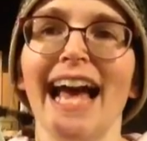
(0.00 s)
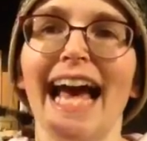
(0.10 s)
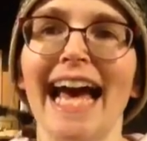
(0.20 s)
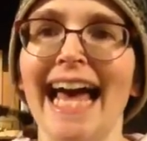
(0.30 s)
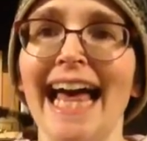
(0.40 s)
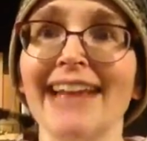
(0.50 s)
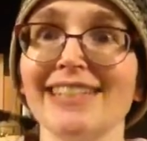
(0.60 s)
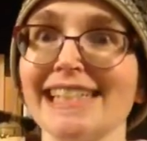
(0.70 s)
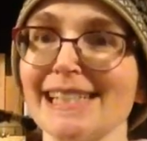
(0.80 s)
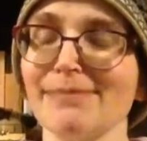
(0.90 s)
And
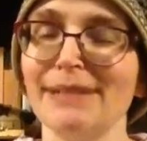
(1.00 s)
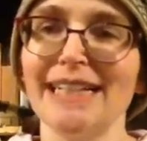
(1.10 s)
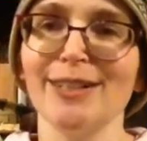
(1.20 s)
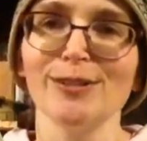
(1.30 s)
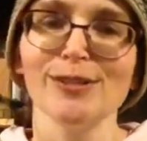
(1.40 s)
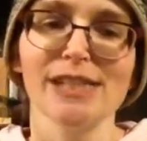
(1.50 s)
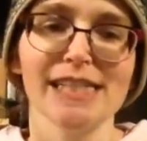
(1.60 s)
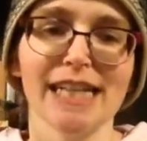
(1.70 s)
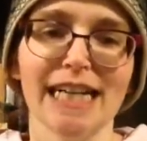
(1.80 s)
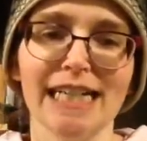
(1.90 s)
this is
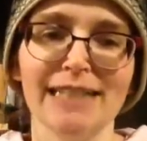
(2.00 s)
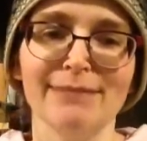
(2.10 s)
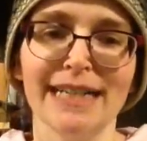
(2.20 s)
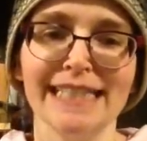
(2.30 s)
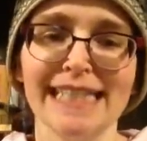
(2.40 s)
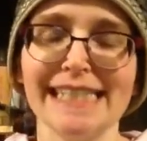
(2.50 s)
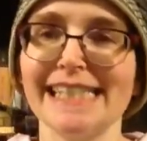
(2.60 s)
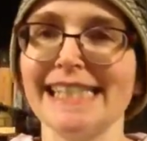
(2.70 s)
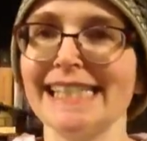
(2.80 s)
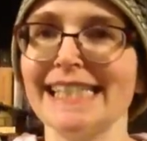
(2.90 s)
about an
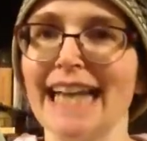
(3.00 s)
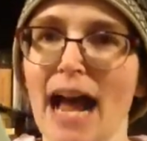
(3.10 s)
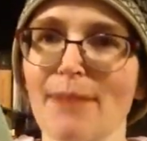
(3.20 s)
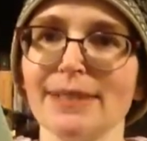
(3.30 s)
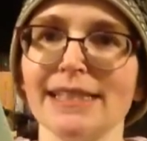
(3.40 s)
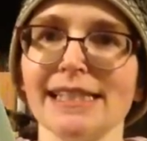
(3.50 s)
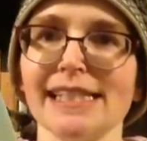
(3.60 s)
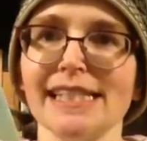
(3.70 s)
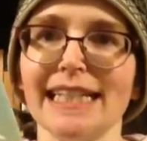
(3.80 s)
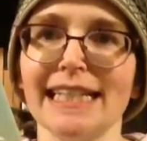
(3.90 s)
incident that
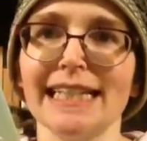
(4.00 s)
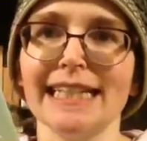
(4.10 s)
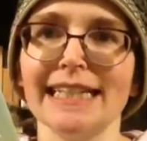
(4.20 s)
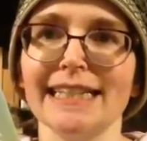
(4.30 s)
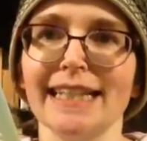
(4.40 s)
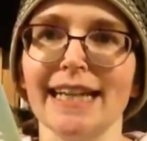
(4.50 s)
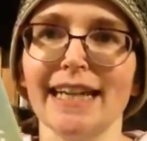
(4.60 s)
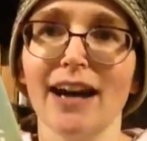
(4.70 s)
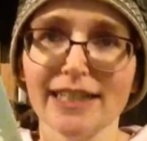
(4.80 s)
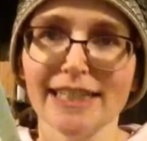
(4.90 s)
happens in a
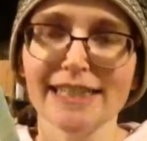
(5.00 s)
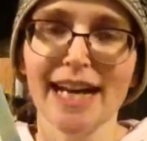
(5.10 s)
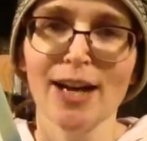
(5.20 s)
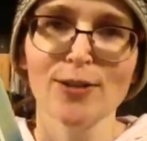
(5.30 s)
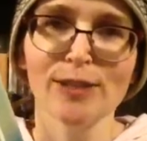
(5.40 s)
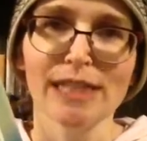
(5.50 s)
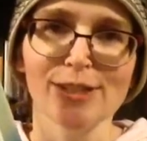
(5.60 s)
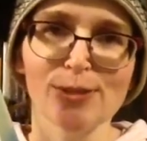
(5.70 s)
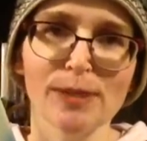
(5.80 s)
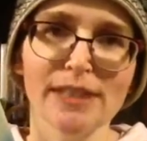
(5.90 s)
hockey town in
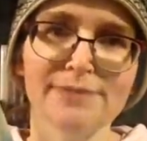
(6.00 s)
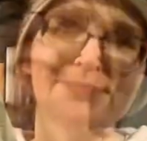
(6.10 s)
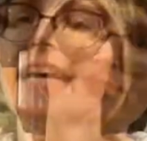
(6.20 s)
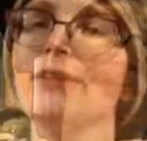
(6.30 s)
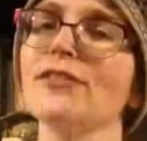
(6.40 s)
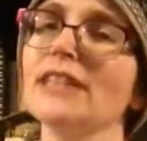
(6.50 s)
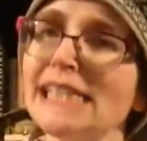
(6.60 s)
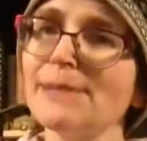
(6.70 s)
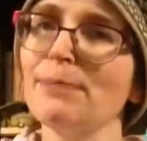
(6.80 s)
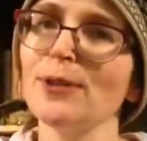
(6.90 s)
Sweden. Now,
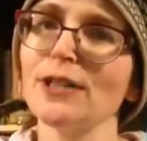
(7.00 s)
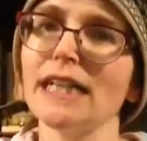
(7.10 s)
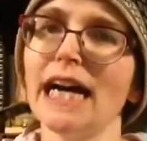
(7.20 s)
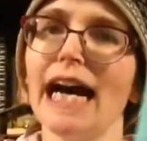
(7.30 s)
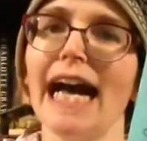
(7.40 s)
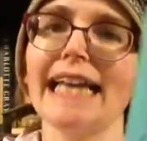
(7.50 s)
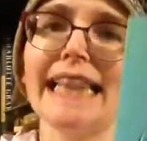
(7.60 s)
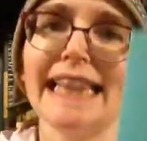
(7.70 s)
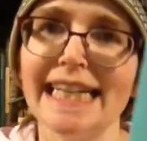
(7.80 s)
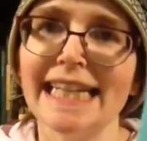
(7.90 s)
this book, I
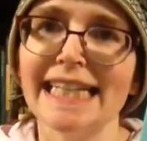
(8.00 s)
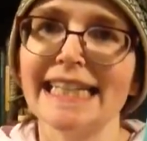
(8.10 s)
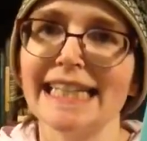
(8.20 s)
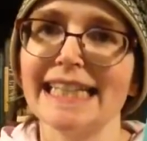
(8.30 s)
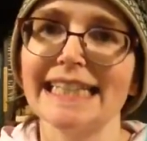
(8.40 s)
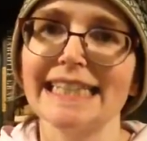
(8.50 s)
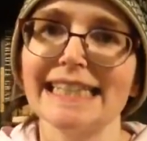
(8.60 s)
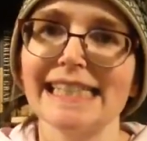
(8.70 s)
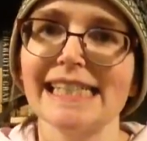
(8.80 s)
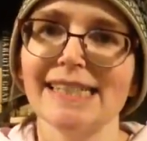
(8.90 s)
think
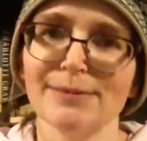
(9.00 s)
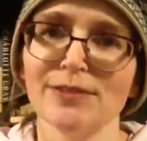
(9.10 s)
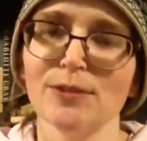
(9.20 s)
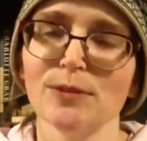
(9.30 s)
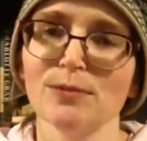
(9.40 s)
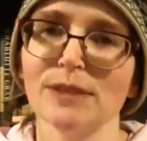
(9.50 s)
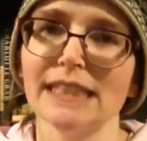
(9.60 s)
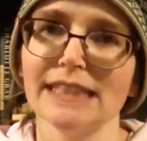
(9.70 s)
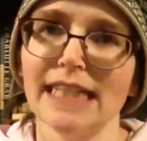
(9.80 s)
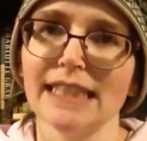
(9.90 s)
some of you would really
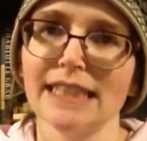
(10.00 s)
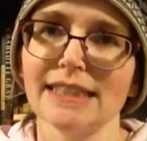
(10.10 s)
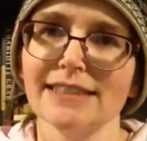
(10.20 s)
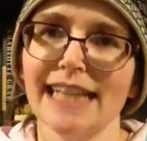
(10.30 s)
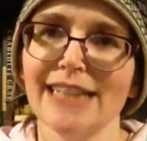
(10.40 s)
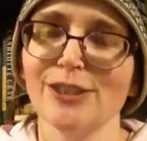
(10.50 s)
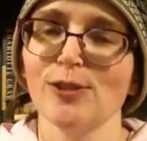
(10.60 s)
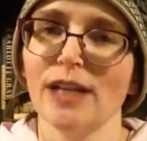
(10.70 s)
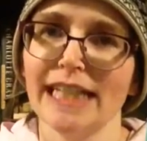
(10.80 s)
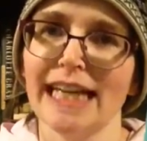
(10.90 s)
like. It
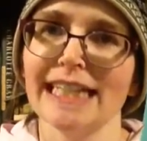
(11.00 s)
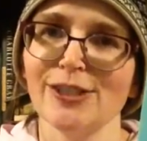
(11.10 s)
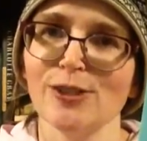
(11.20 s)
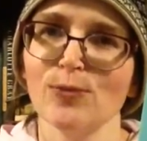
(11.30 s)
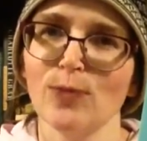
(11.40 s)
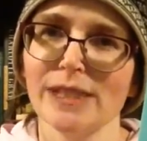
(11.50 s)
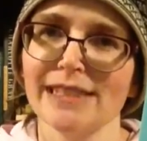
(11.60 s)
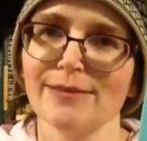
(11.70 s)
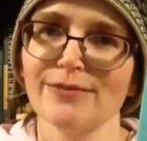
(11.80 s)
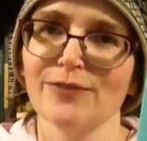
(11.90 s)
just, again, it just wasn't
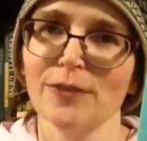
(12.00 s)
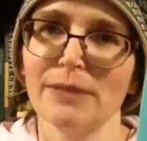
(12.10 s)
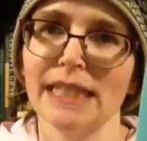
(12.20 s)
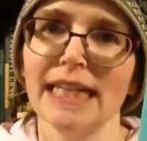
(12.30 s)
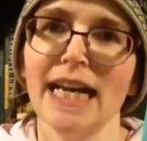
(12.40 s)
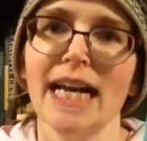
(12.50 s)
for me.